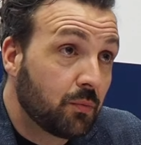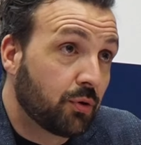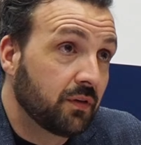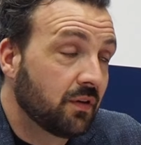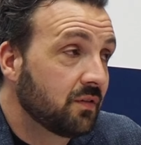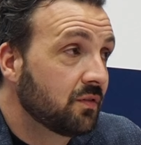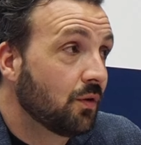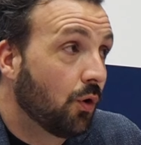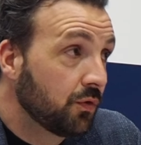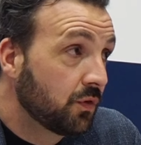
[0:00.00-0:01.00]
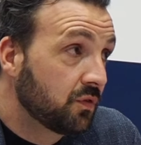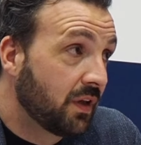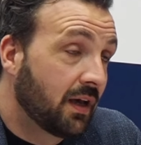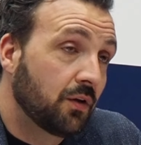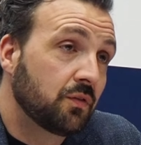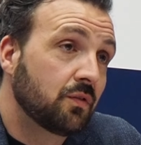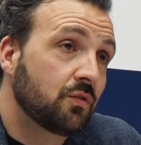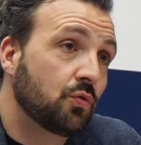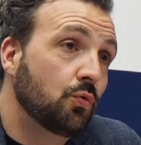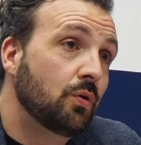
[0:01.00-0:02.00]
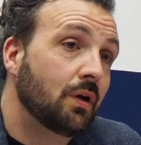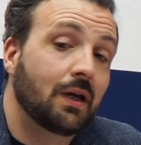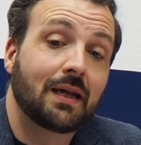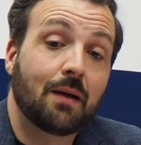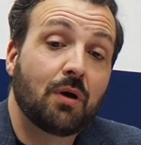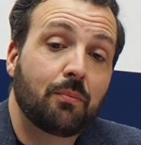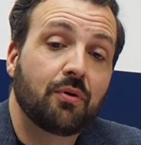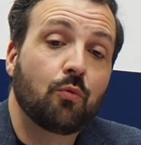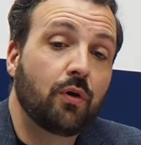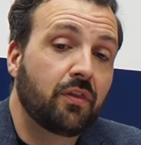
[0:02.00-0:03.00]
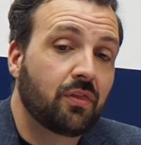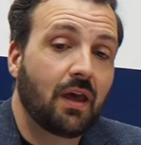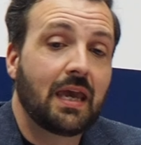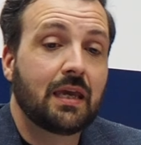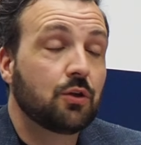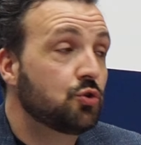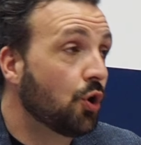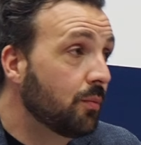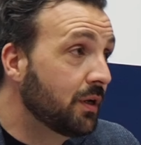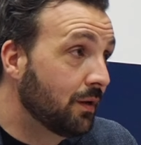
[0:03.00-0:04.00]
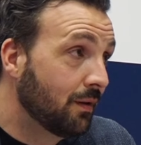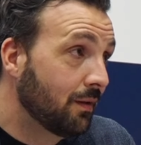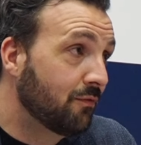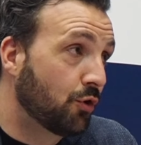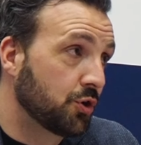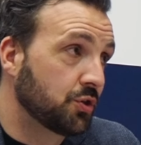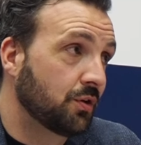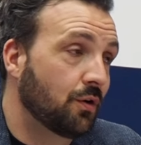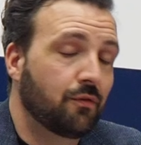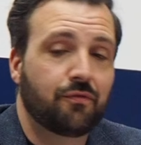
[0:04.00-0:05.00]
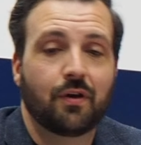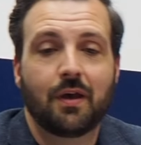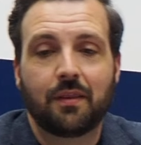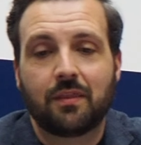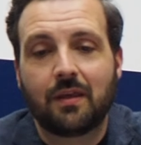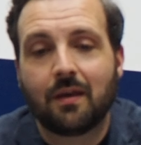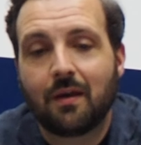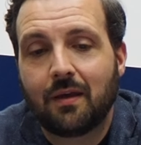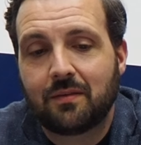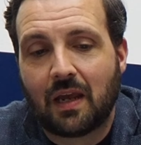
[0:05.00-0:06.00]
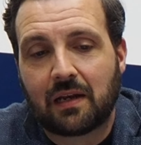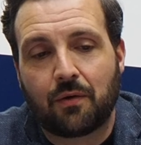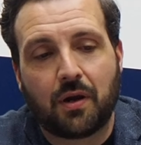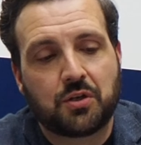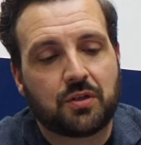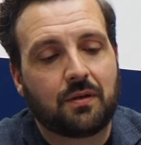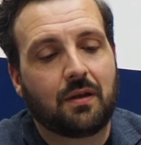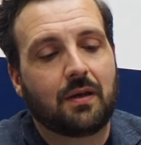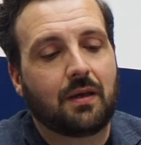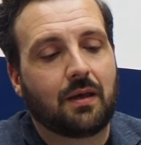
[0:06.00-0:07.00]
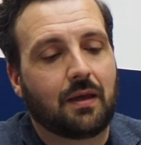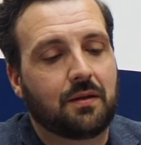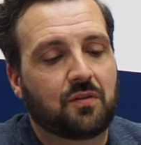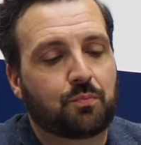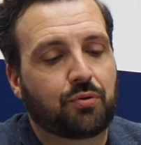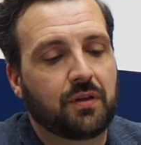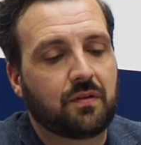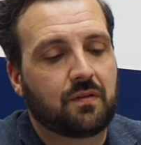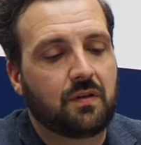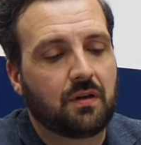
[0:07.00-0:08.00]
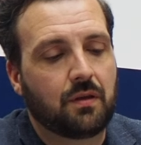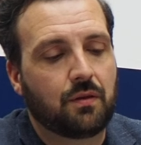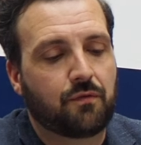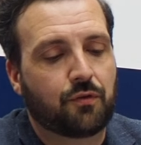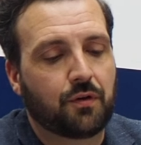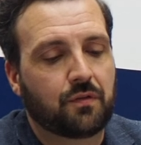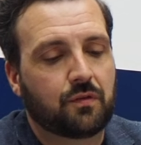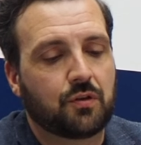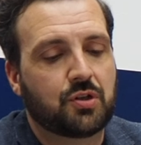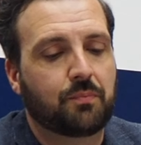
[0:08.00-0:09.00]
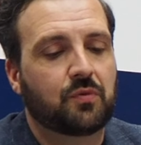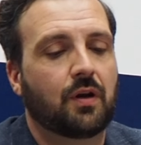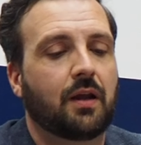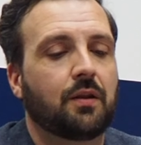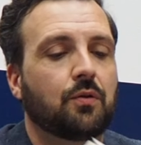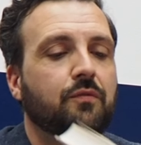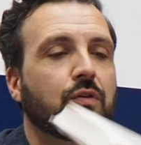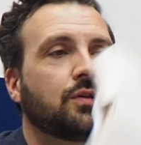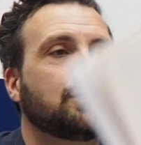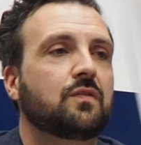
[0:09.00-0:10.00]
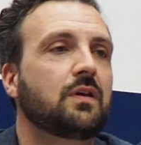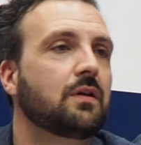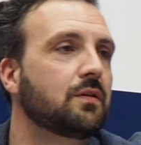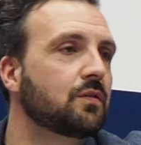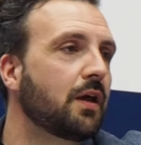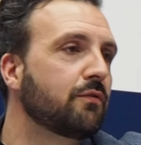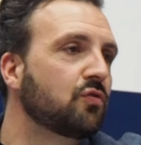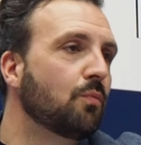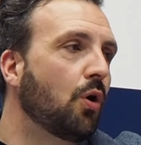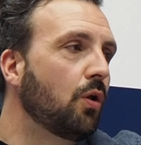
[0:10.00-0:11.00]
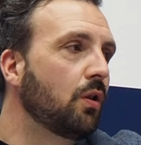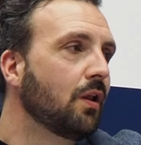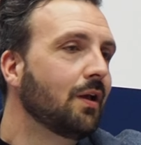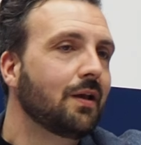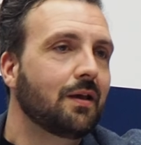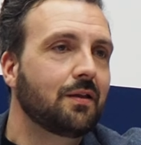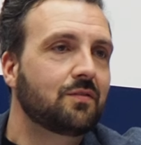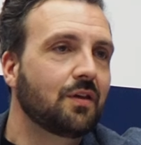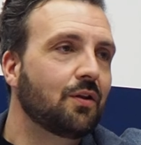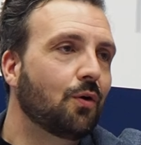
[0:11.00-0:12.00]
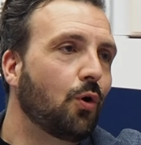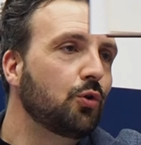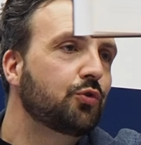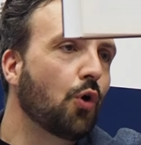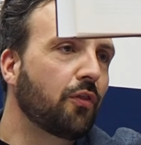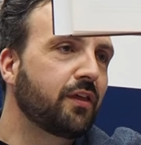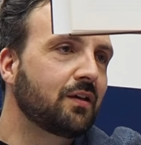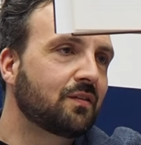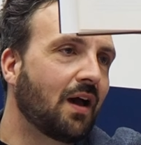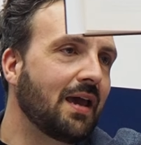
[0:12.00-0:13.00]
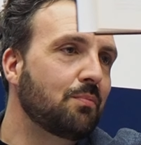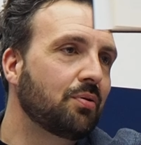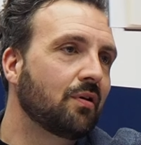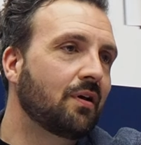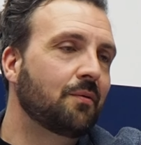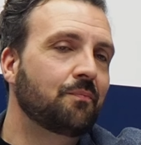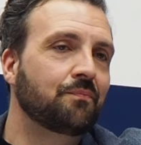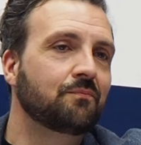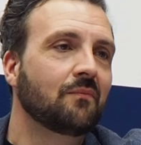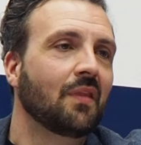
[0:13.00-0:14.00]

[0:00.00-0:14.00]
printers also set out to come up with a German version of the Declaration. And it's printed here in the first chapter. I don't know if you can see it, it's kind of small. It's in the old Gothic type. And